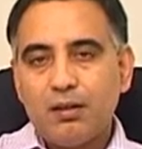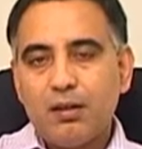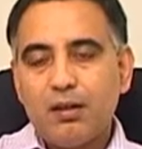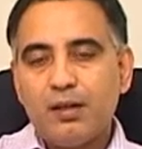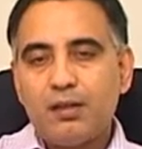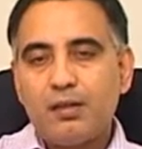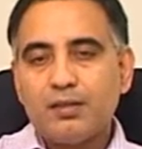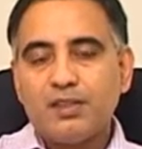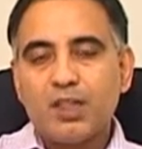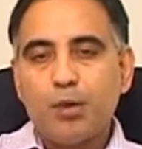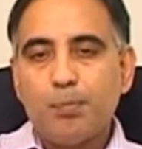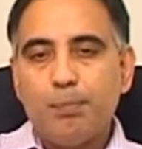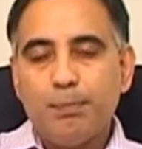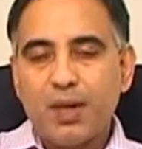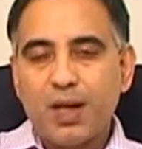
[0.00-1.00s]
In
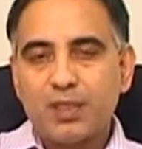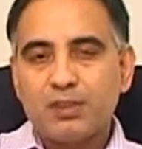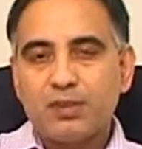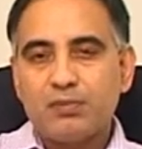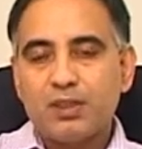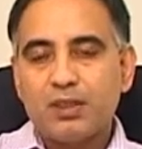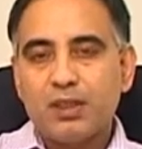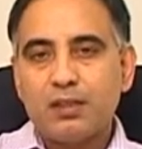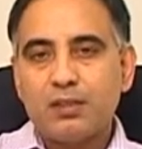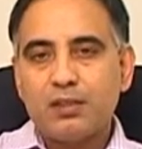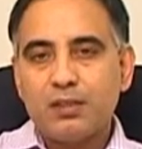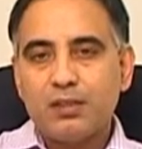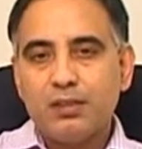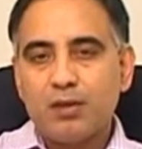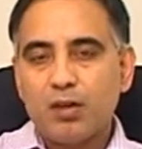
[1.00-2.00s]
some parts of the
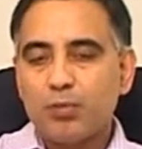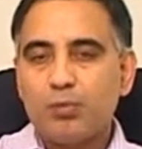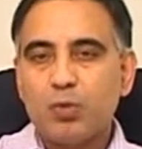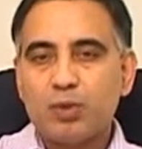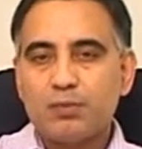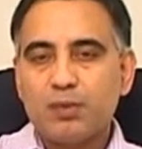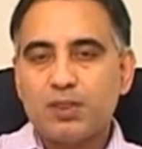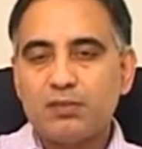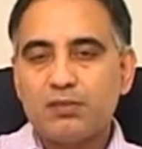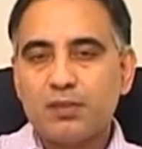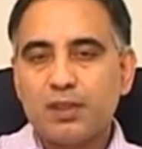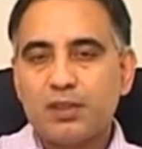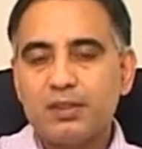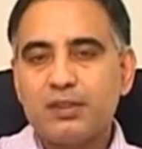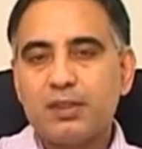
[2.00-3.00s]
country or most parts of the
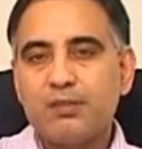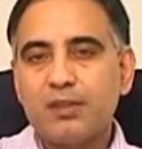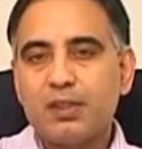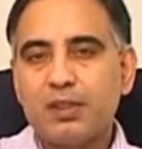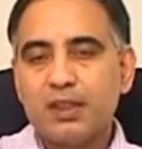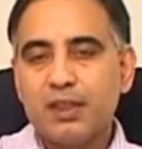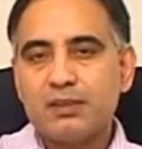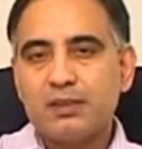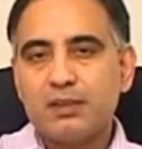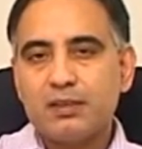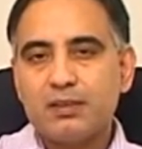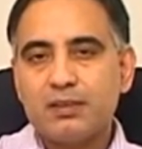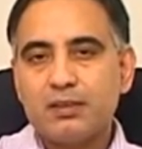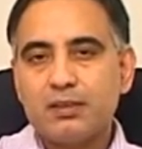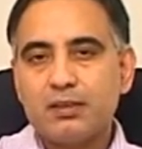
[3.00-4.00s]
country, cervical cancer
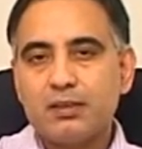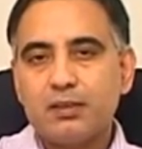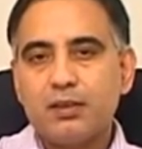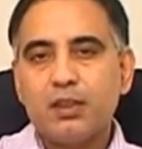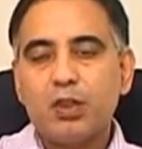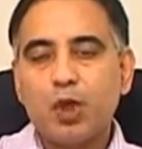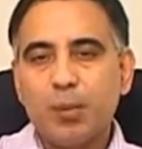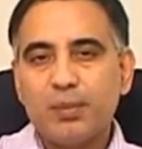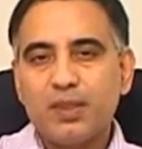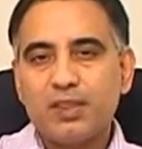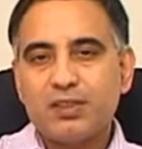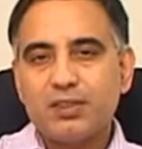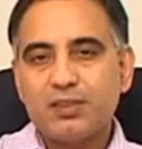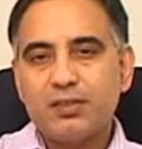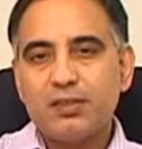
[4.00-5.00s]
is the
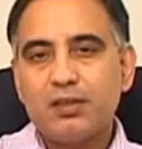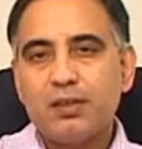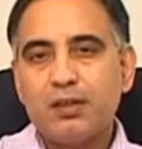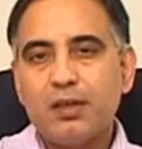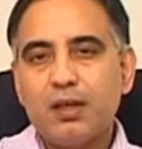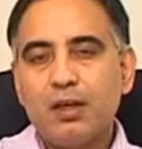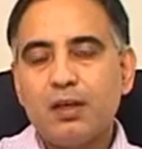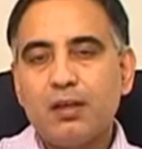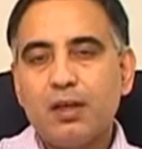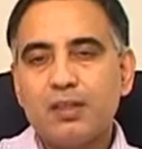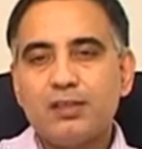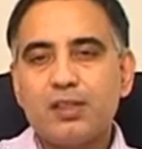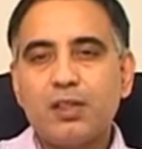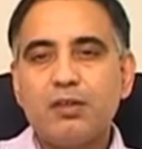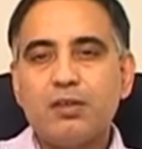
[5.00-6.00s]
commonest
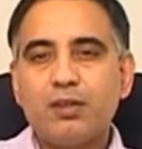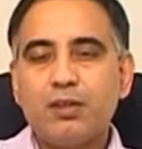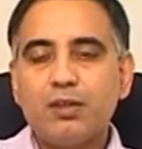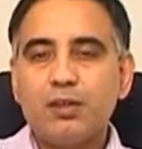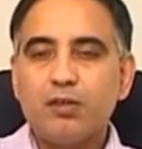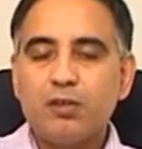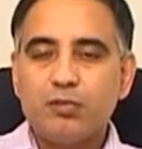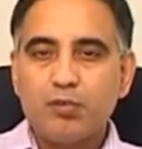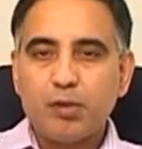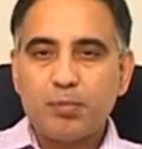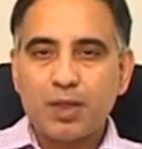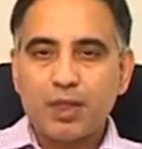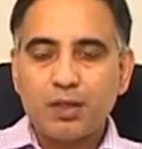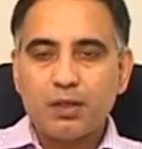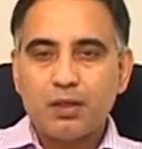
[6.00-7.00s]
cancer in, in
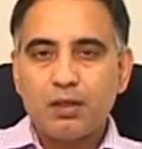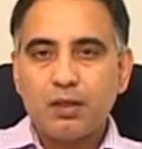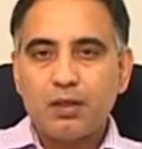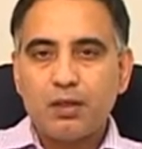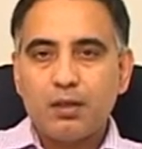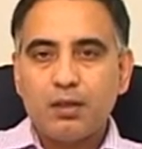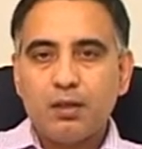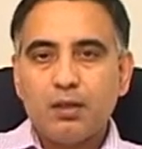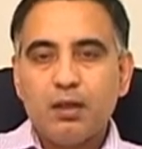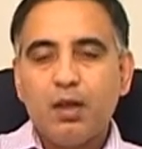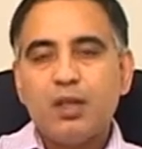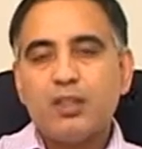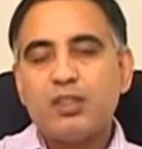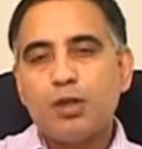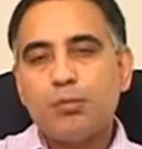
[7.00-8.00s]
women.
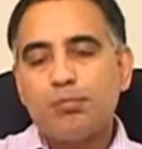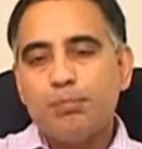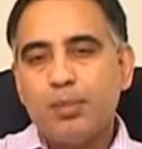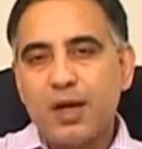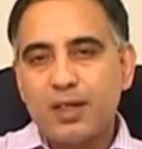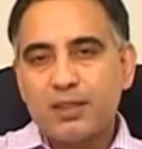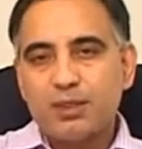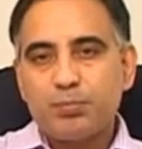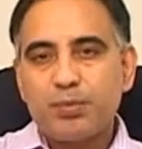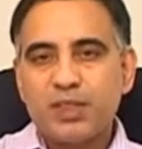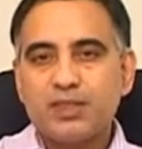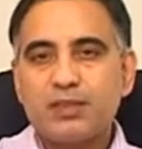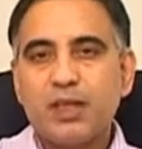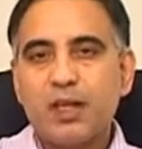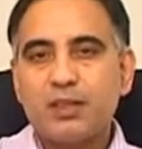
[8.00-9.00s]
In some parts,
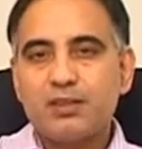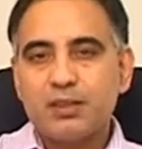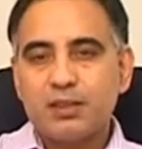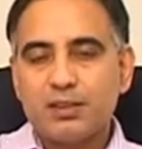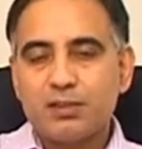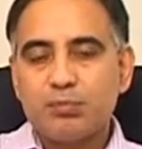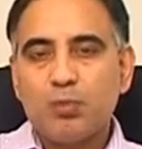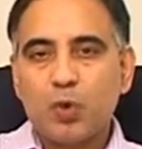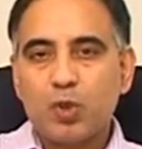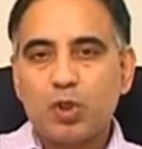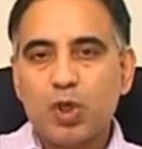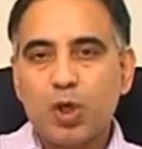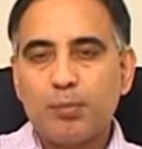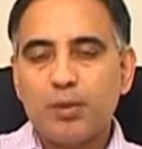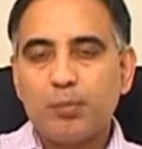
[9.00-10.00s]
breast cancer is more
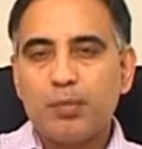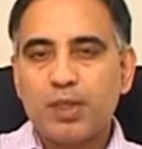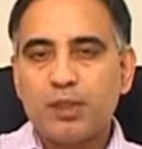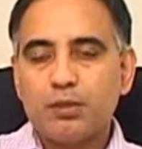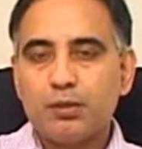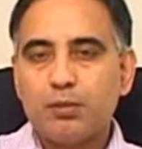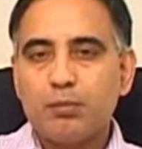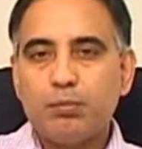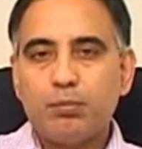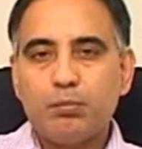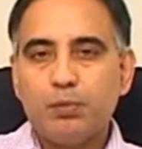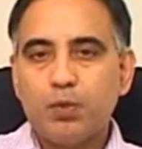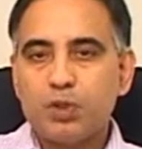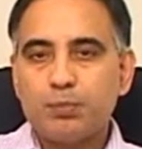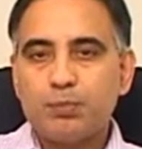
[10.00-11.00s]
common, but
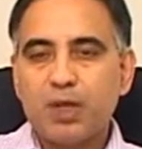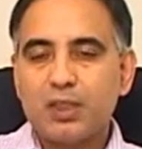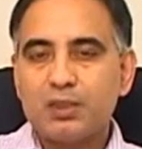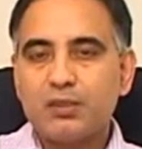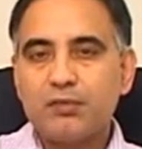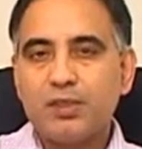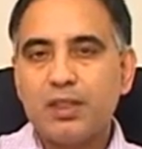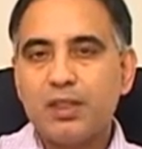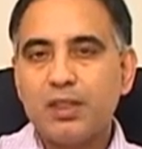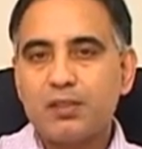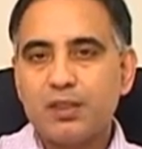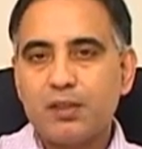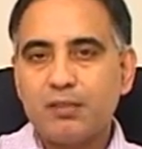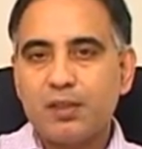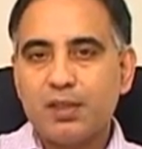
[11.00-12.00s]
most parts of India,
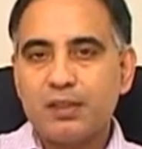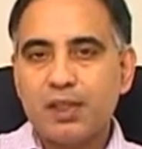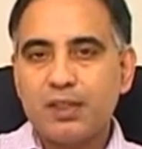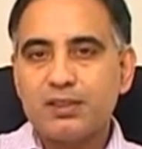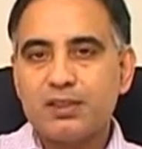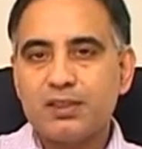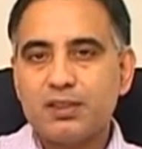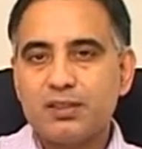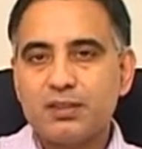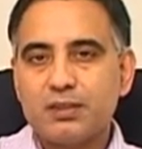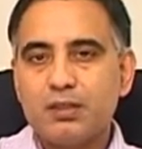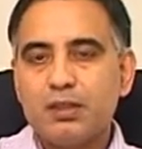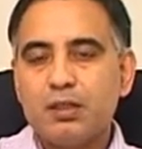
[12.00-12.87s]
cervical cancer is